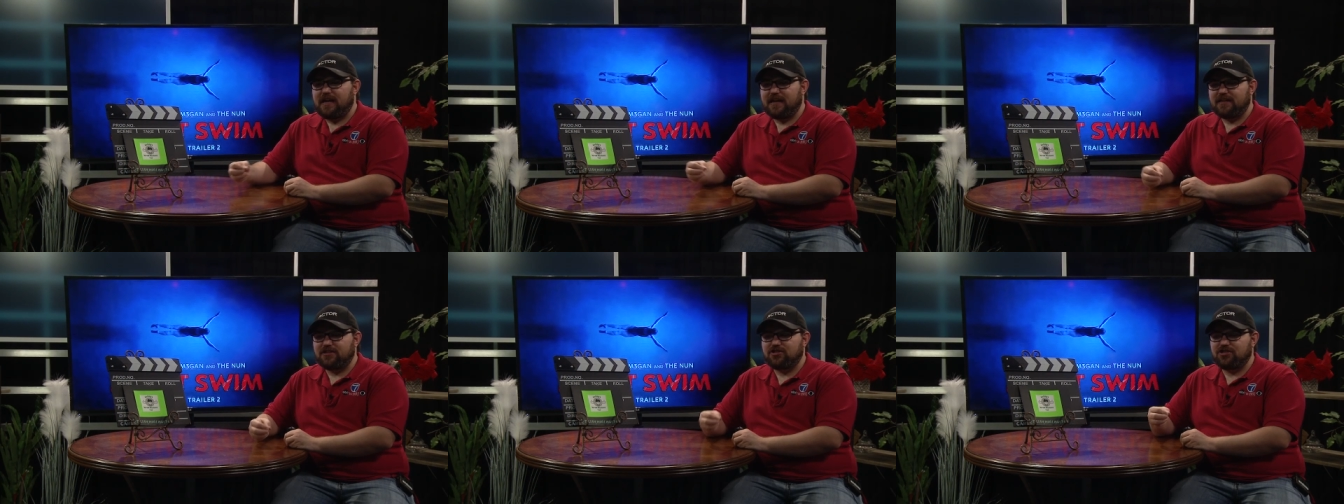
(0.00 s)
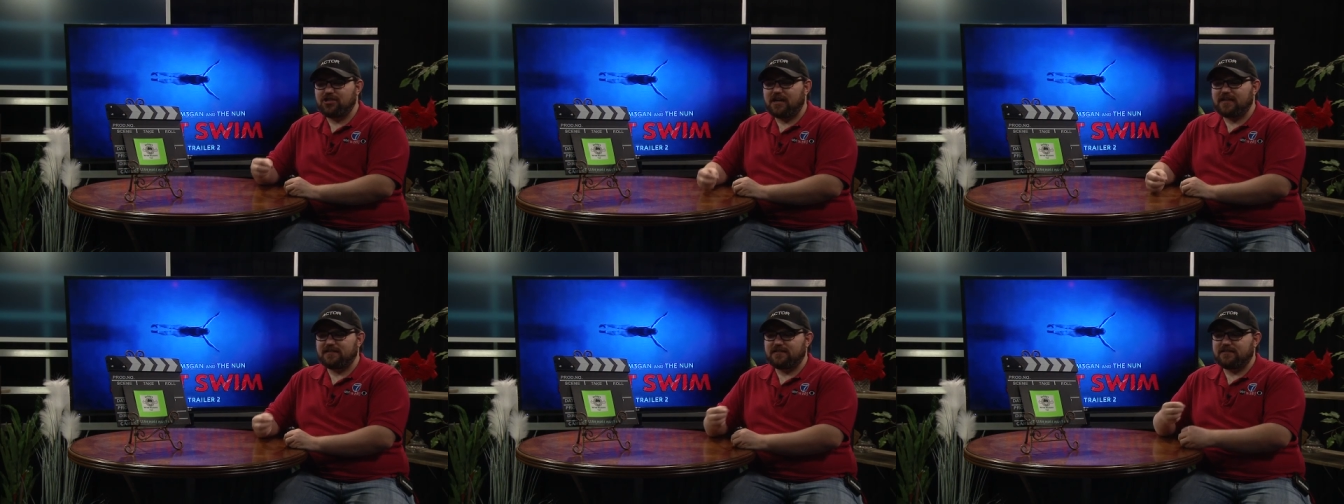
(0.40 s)
It is
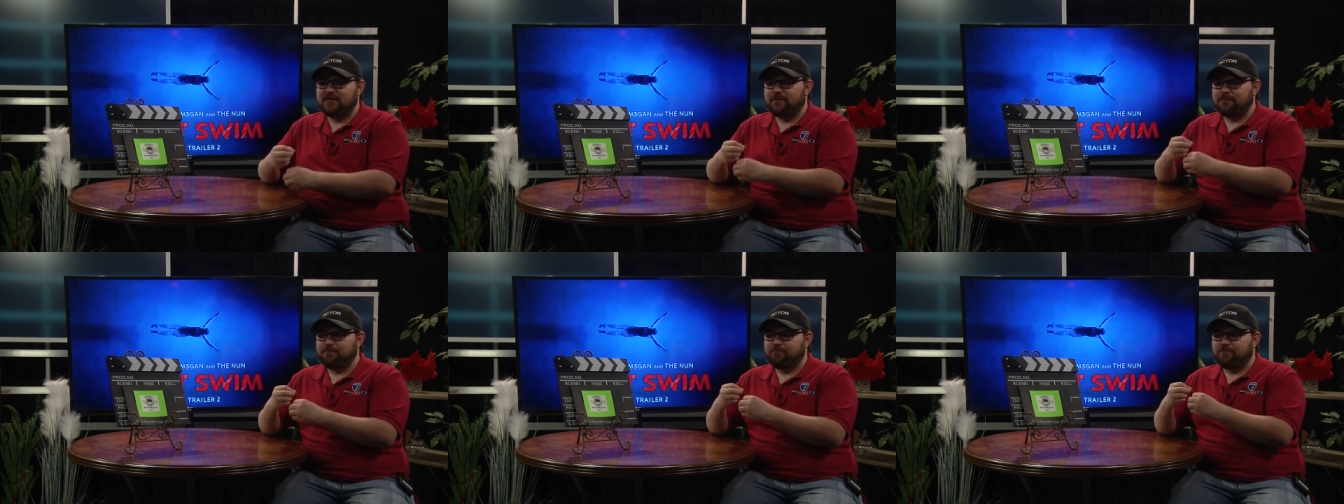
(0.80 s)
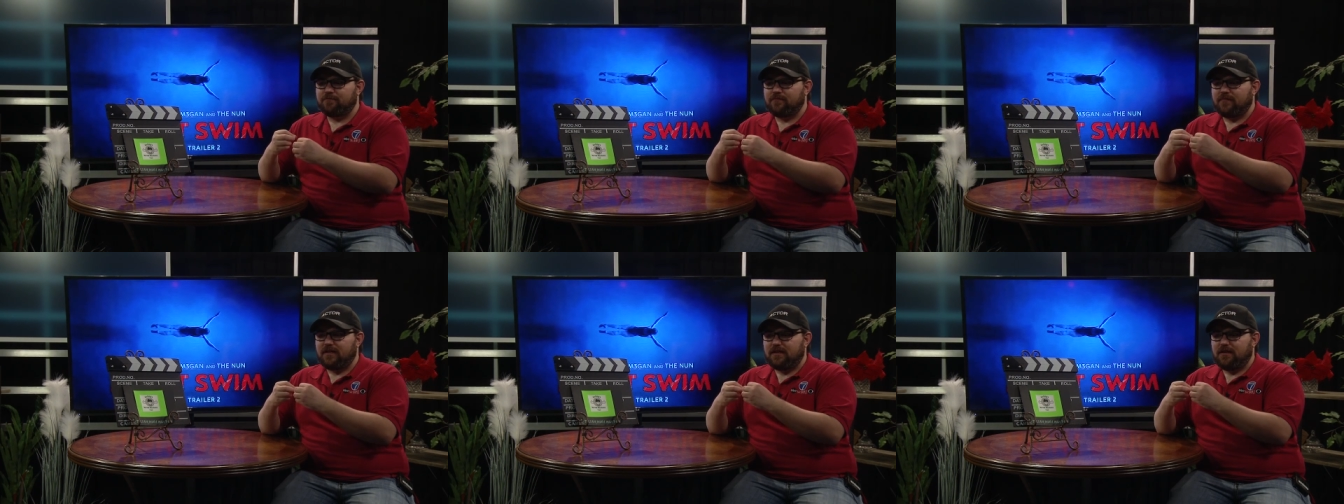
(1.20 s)
just
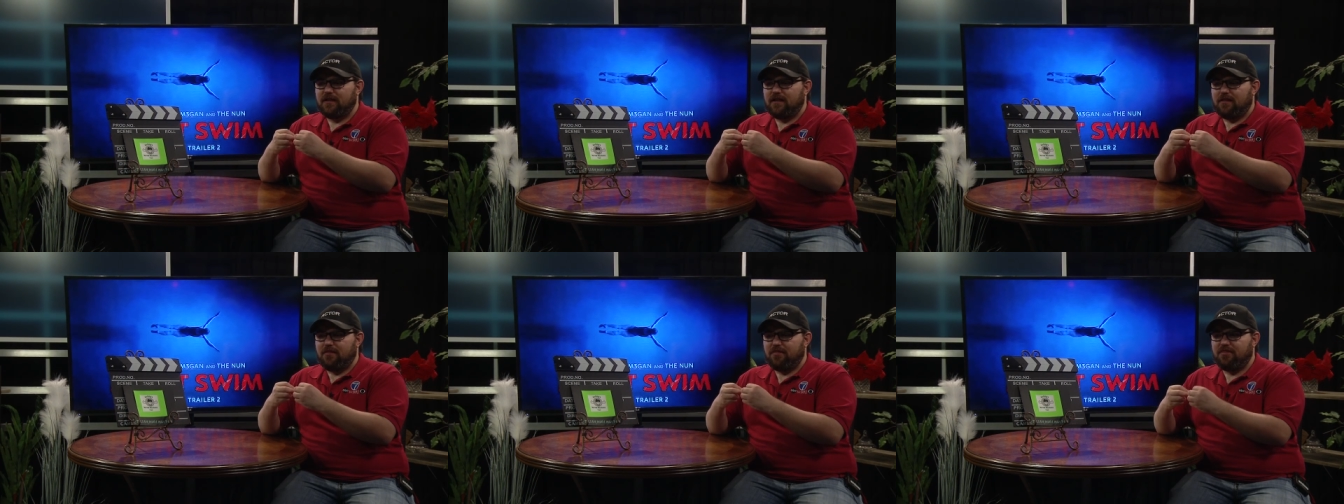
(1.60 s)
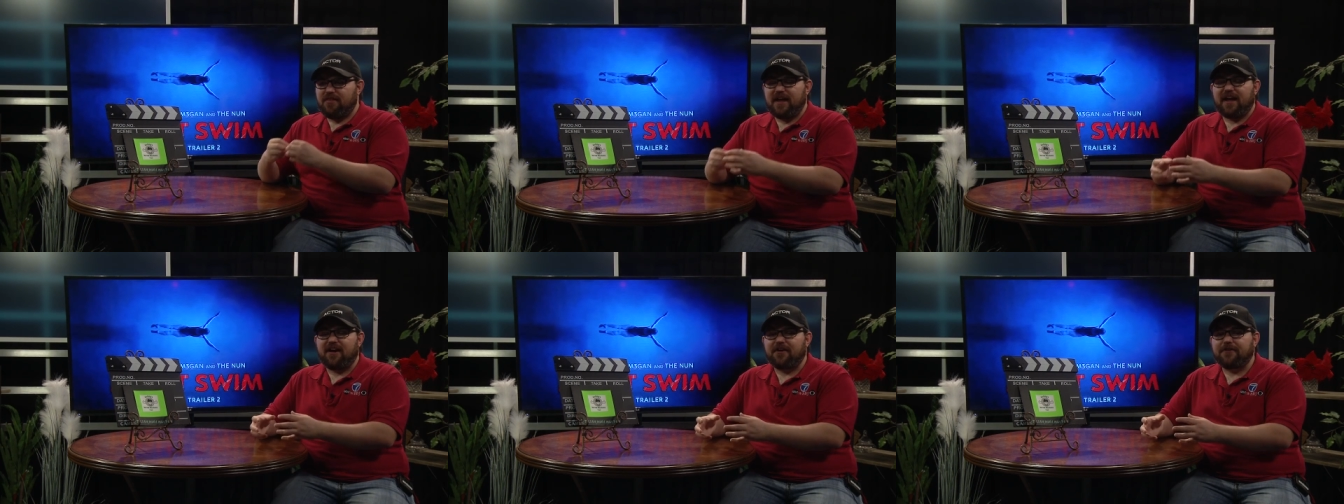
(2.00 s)

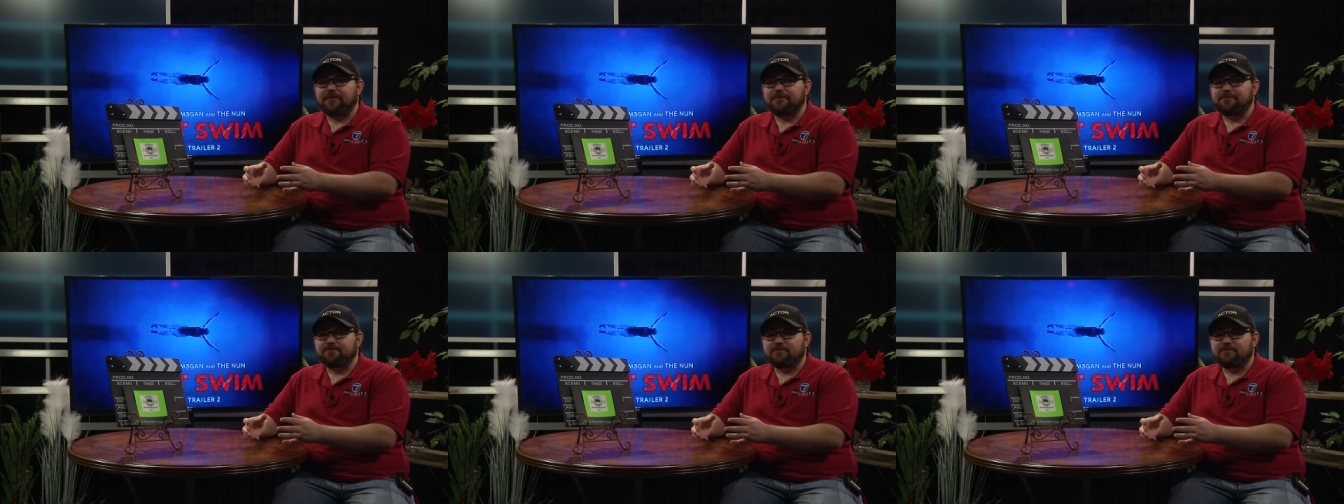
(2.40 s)
there.